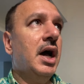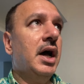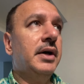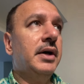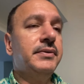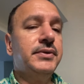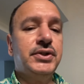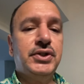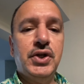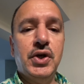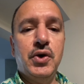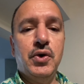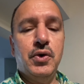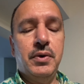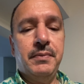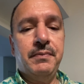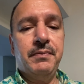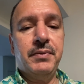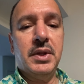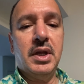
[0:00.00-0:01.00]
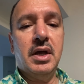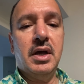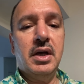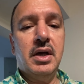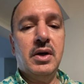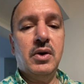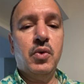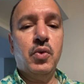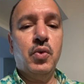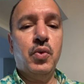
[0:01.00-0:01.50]
So
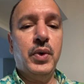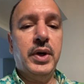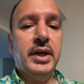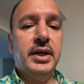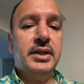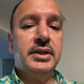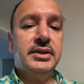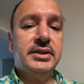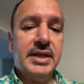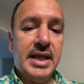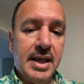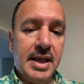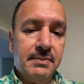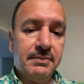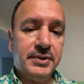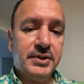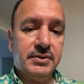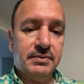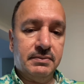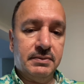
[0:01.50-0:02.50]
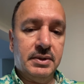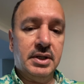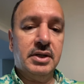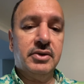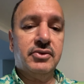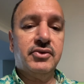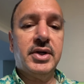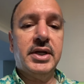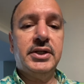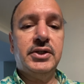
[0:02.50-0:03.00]
when
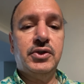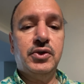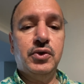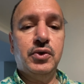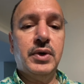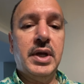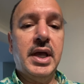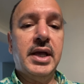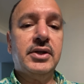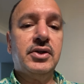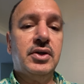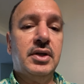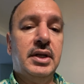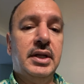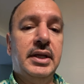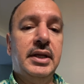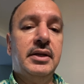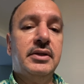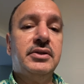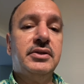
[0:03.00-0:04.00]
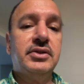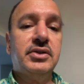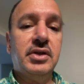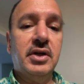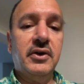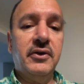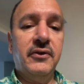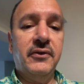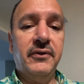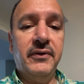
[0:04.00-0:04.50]
Xampp tries to actually
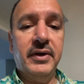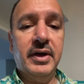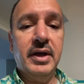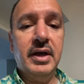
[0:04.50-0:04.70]
serve